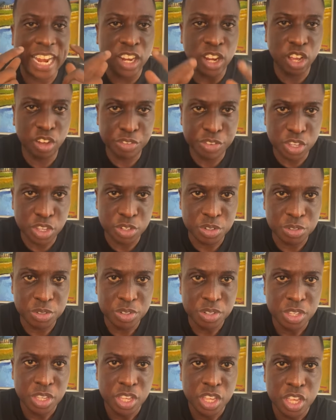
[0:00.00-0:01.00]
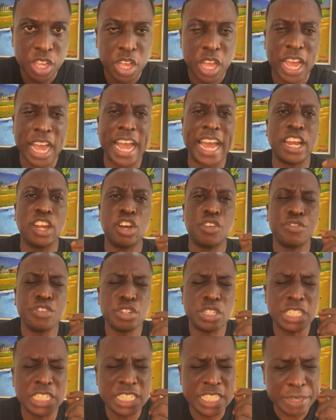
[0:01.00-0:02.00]
I love you. I
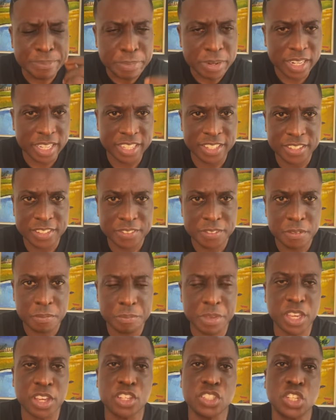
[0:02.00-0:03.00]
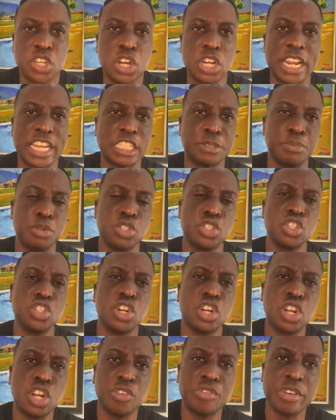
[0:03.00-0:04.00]
love you deeply because God has
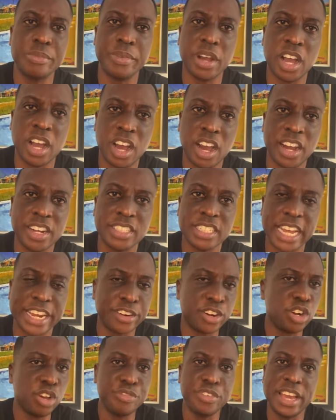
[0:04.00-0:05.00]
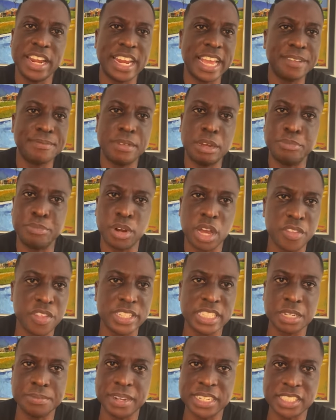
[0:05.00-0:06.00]
put your love in my heart. And all of you are like my
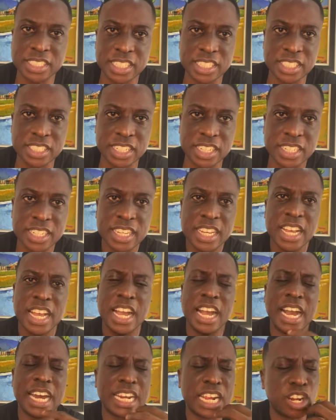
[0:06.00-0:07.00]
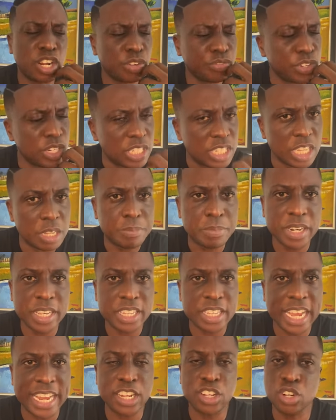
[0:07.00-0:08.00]
brothers and my sister. And I love you
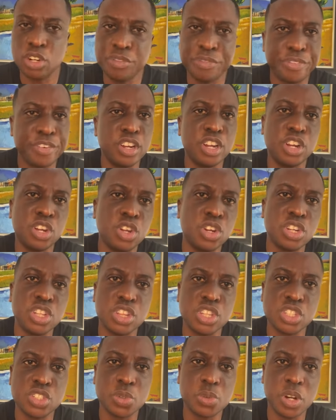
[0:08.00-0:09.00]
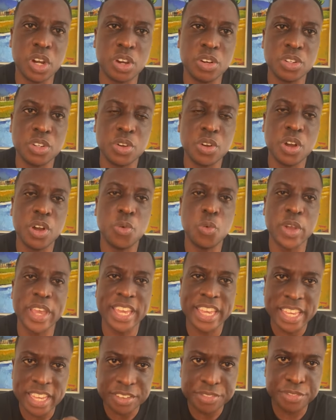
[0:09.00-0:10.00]
deeply. And don't feel alone in this world.
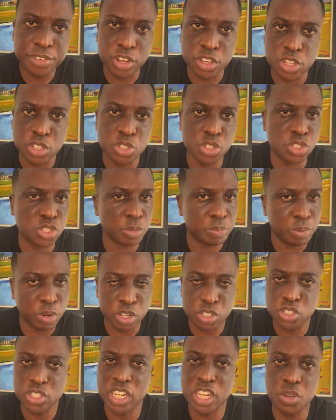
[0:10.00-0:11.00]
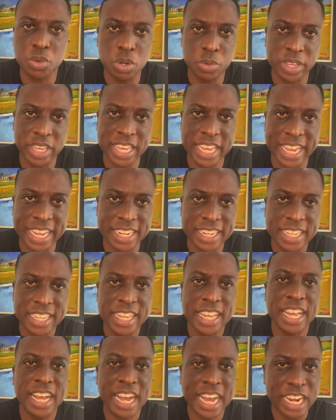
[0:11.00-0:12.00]
We're here for you to support you any way we can.
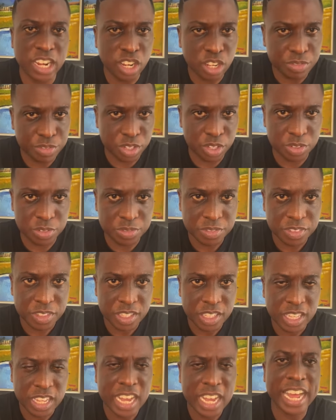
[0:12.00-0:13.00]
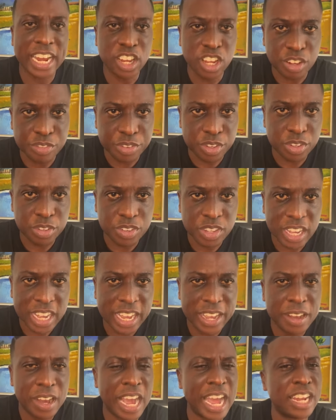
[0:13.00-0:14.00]
I love you. I love you.
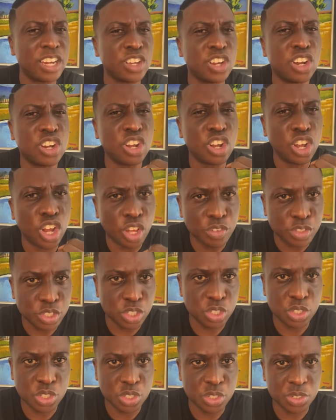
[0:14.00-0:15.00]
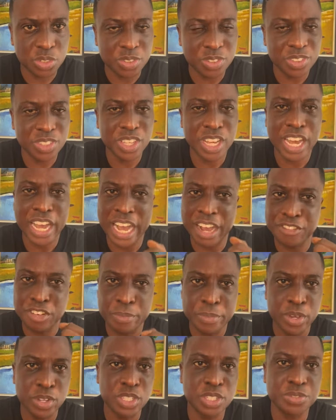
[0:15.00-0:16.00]
And God loves you too.
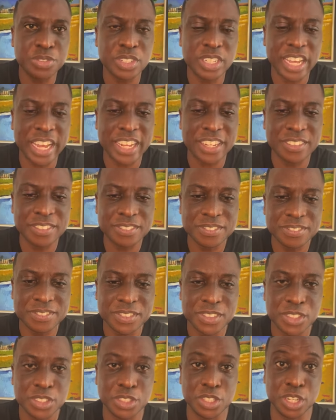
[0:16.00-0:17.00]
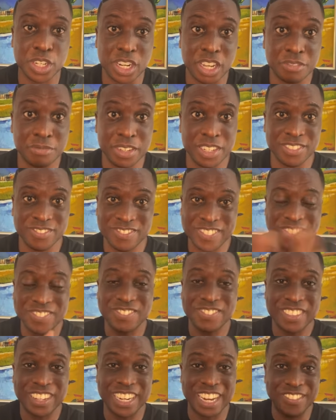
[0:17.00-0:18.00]
Have a beautiful day. Do you love me?
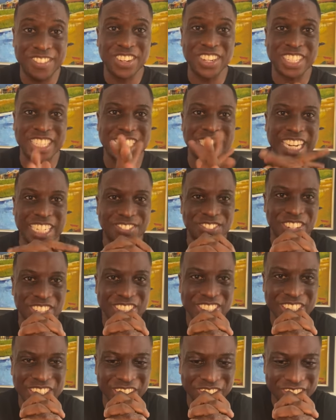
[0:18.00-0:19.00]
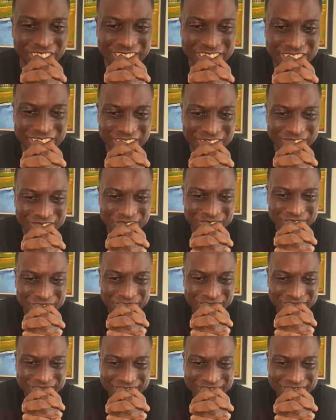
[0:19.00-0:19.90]
Let me know in the chat box. God bless you.